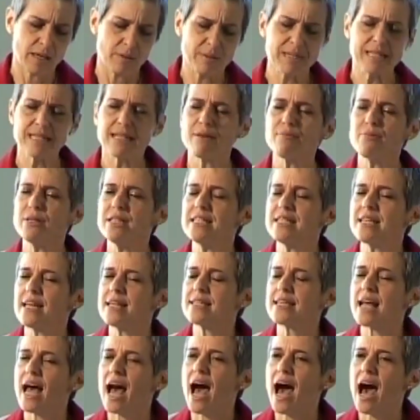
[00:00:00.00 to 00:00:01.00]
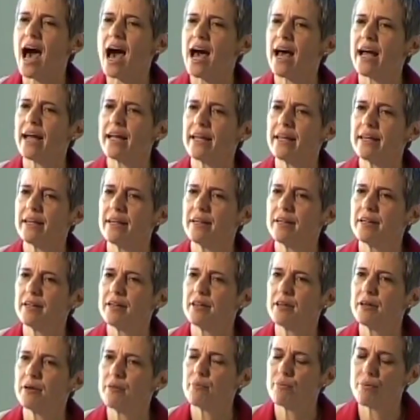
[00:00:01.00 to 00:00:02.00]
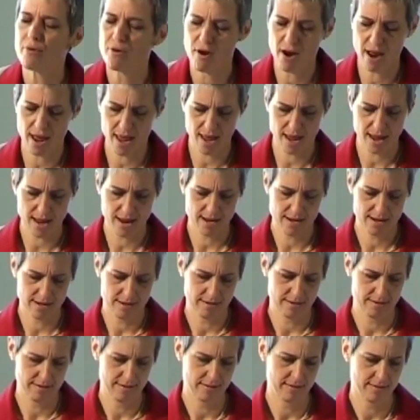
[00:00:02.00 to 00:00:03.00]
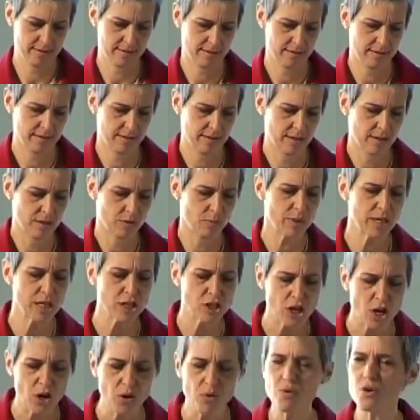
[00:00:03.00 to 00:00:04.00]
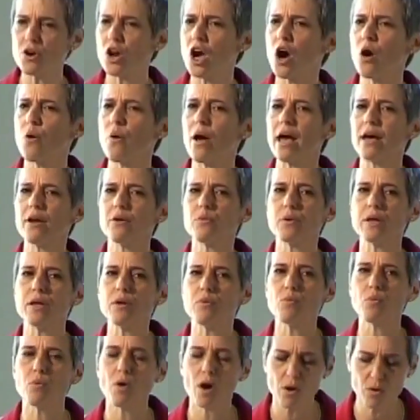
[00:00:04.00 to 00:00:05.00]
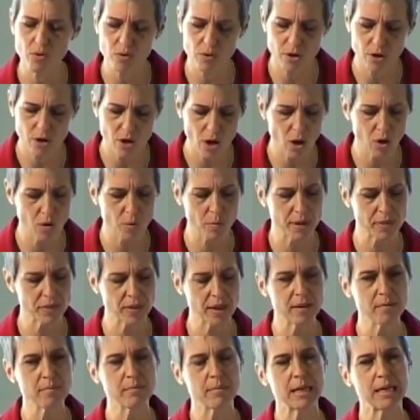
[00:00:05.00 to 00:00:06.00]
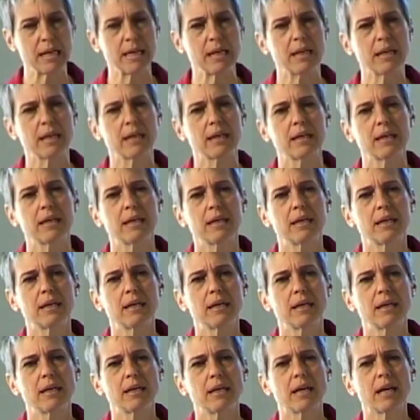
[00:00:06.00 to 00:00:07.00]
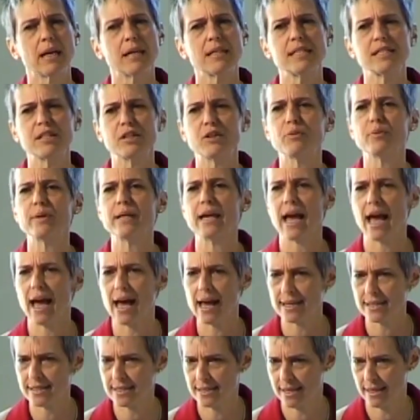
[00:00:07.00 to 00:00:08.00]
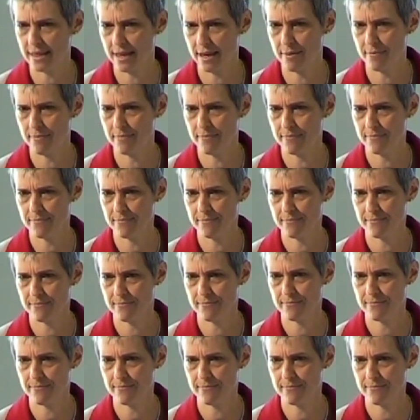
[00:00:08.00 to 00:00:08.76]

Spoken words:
When someone says, I pray, we don't know and we won't know what they mean until we ask them.